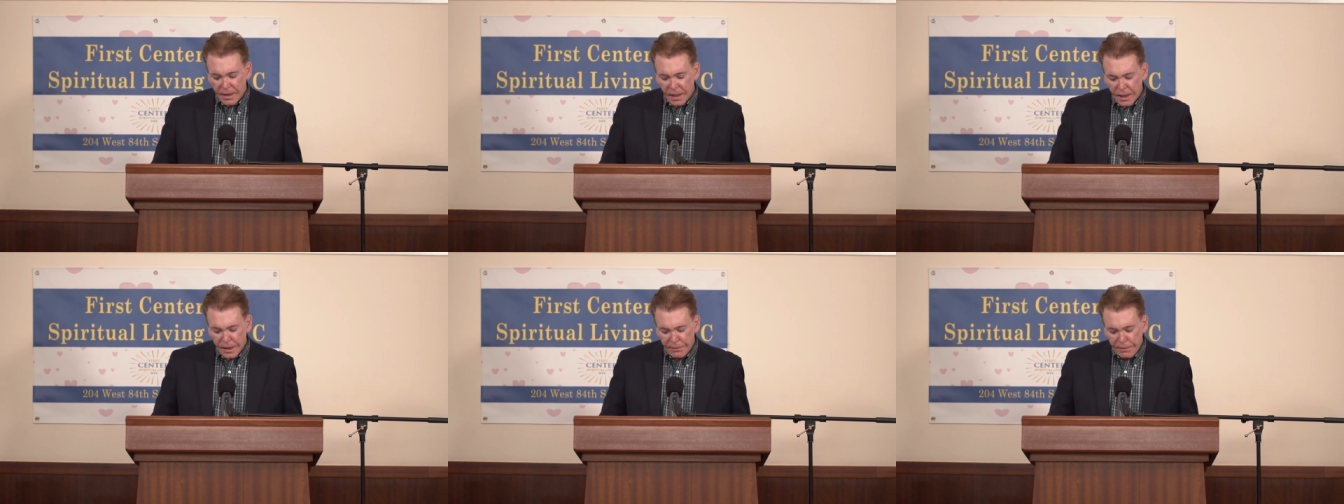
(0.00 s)

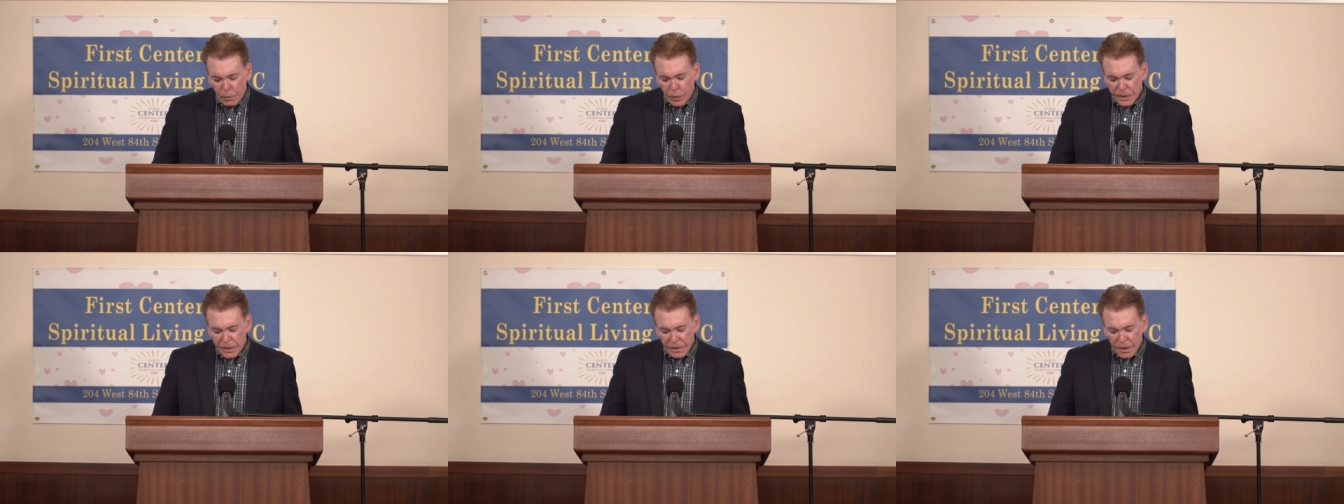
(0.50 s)
uh,
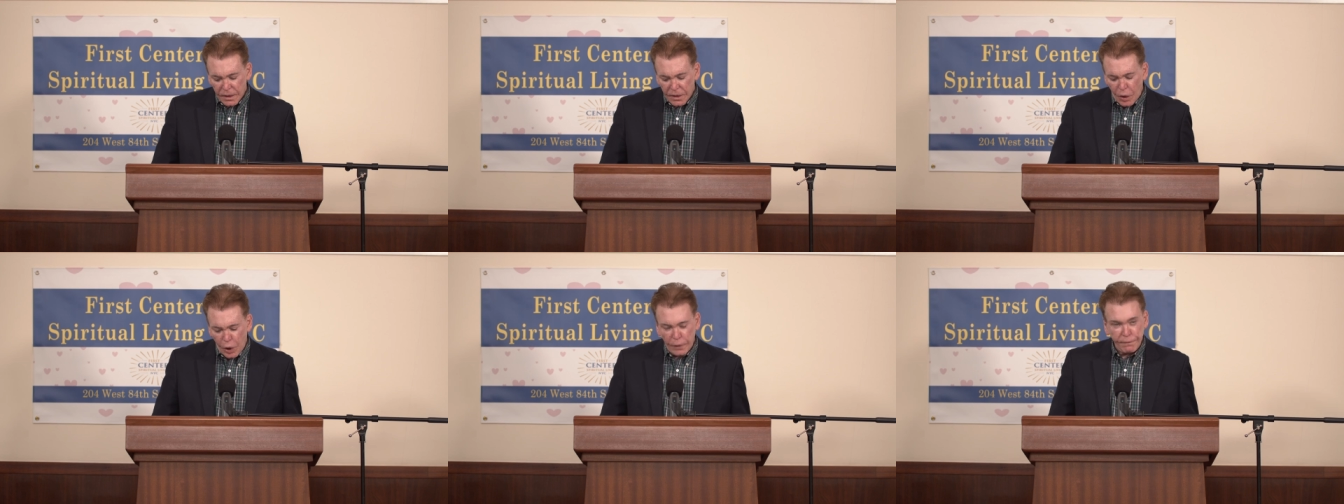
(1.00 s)
was
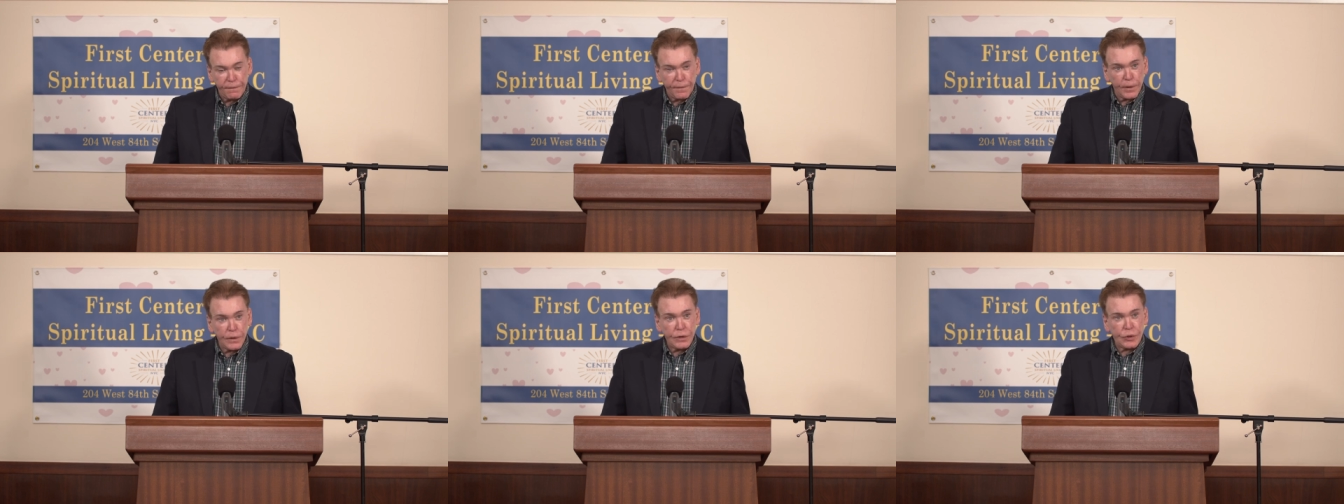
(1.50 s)
called
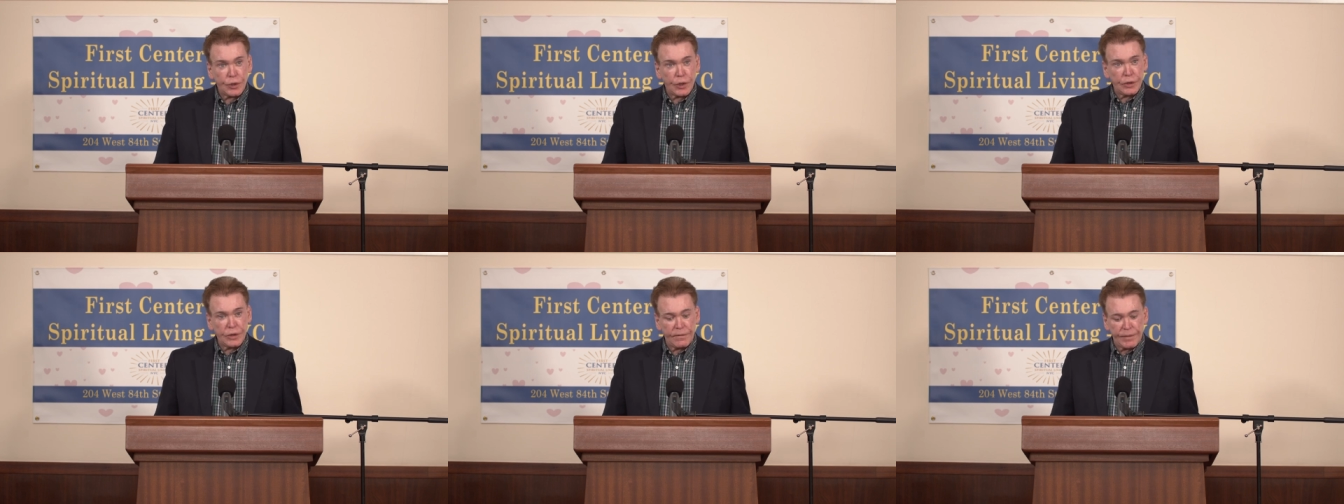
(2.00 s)
First
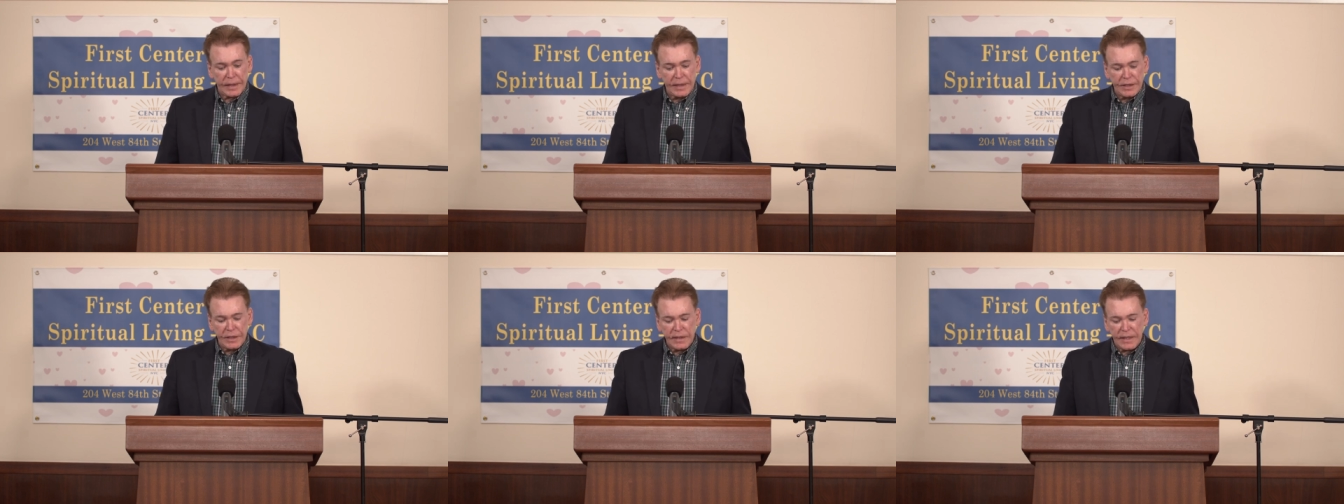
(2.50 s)
Church of Religious